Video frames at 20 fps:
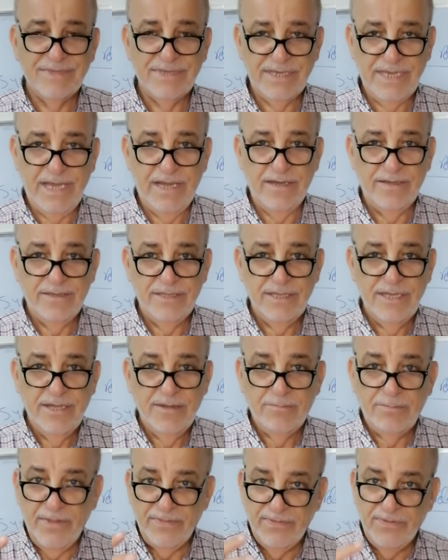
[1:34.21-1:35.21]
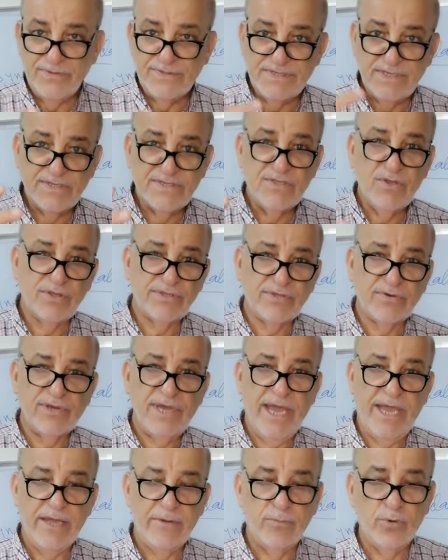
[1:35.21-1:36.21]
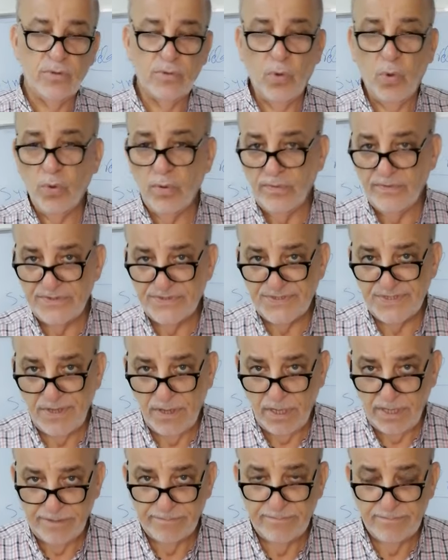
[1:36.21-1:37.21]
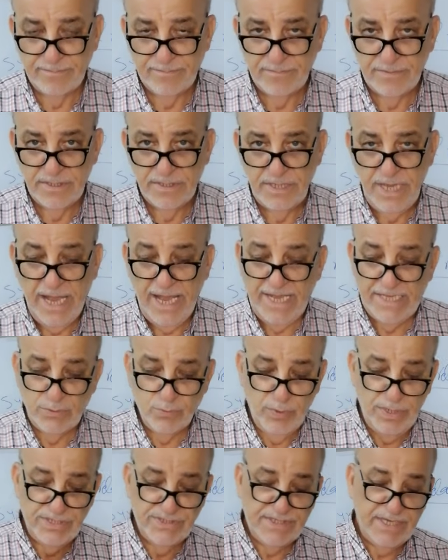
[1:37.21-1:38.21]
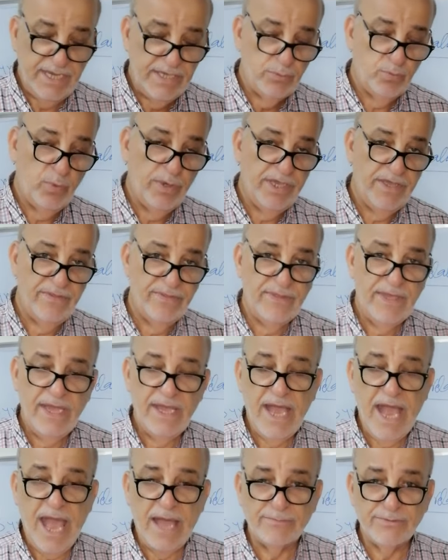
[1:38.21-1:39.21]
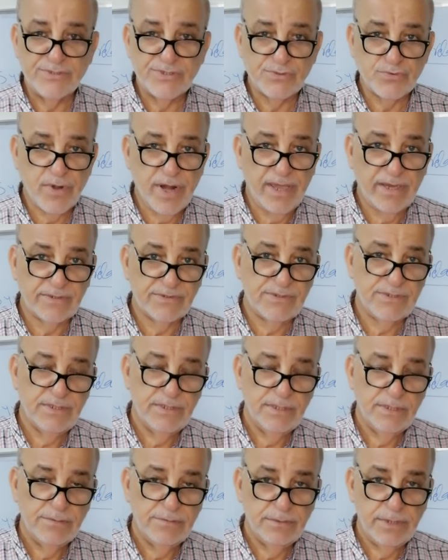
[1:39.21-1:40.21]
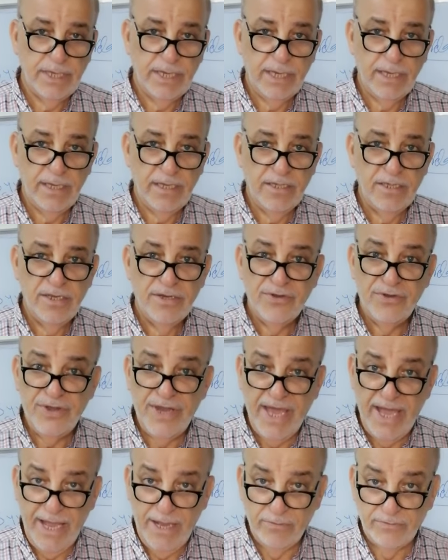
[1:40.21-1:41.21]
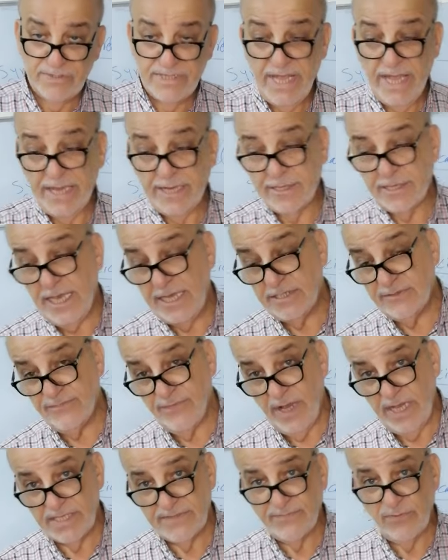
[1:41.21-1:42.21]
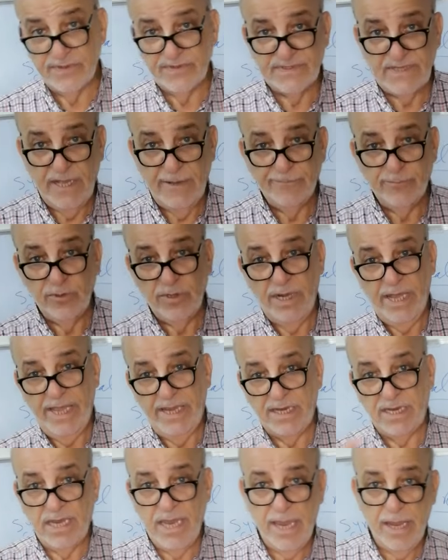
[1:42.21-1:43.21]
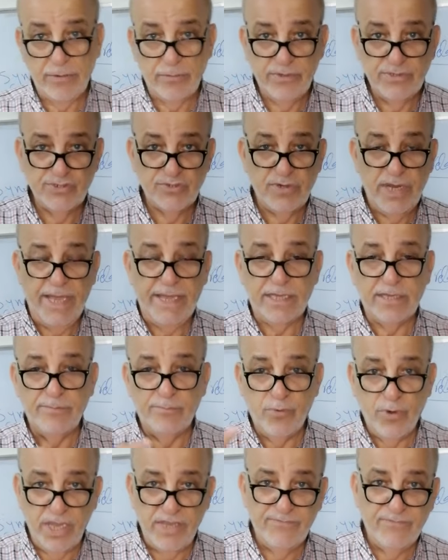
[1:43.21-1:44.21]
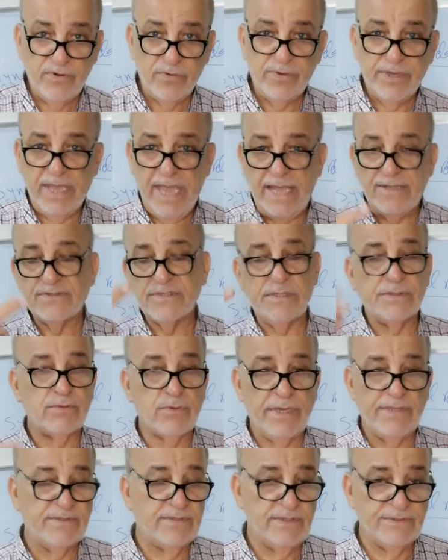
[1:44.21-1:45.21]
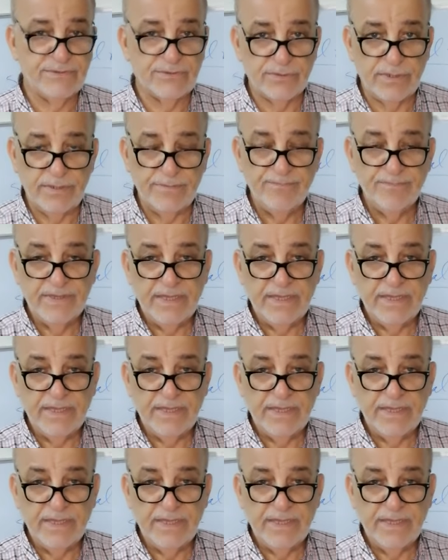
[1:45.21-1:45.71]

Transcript: Yeah, but this is not reliable all the time, as we said with abstract nouns like advice, for example, like courage, like bravery, etc., etc.